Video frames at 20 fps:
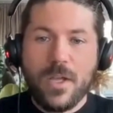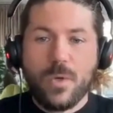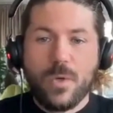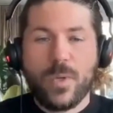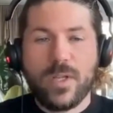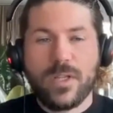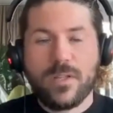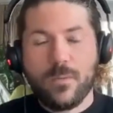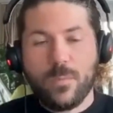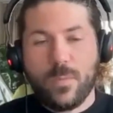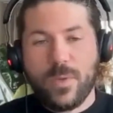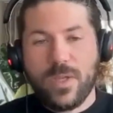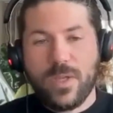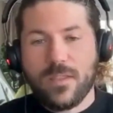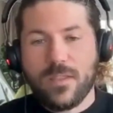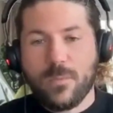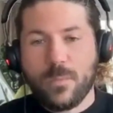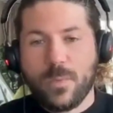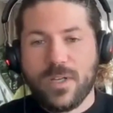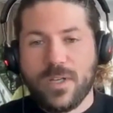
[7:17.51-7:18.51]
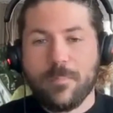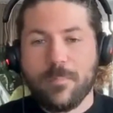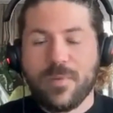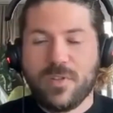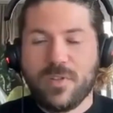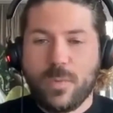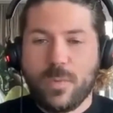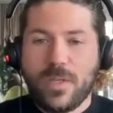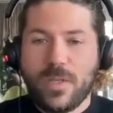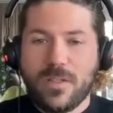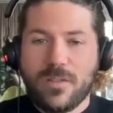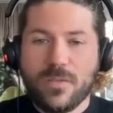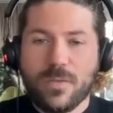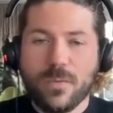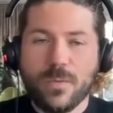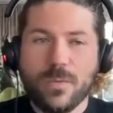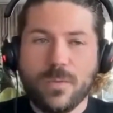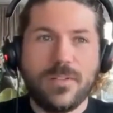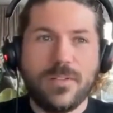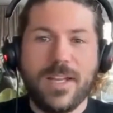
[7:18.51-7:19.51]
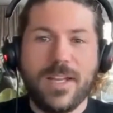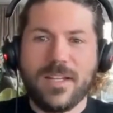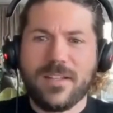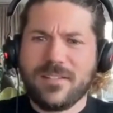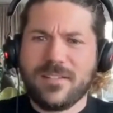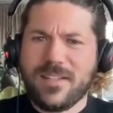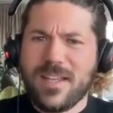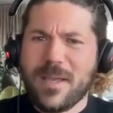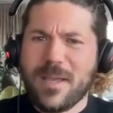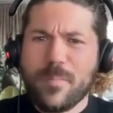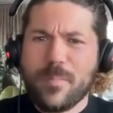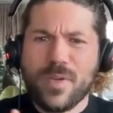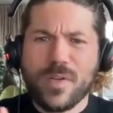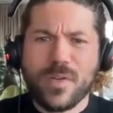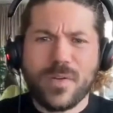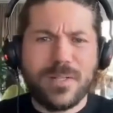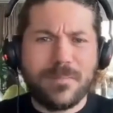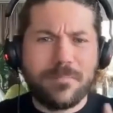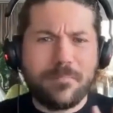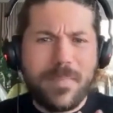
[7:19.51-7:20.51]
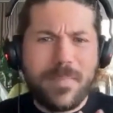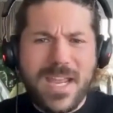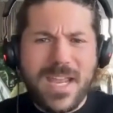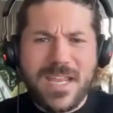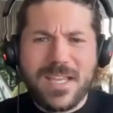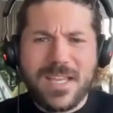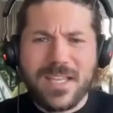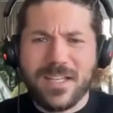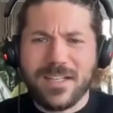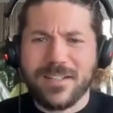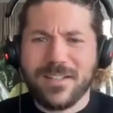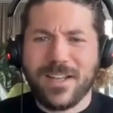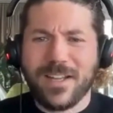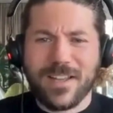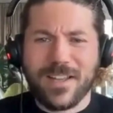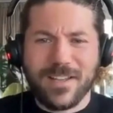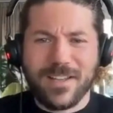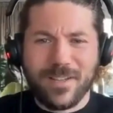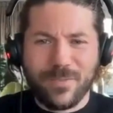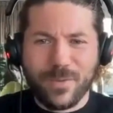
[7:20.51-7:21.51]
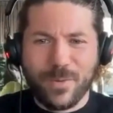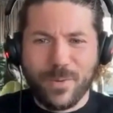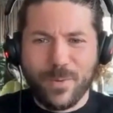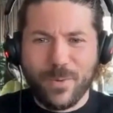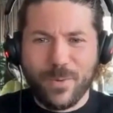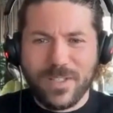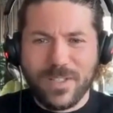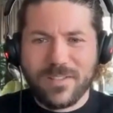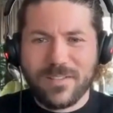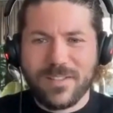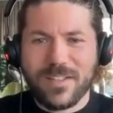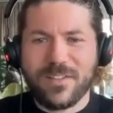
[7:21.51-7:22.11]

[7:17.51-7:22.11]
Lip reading: with in between tools like Zapier and Make, and I can give you a whole list.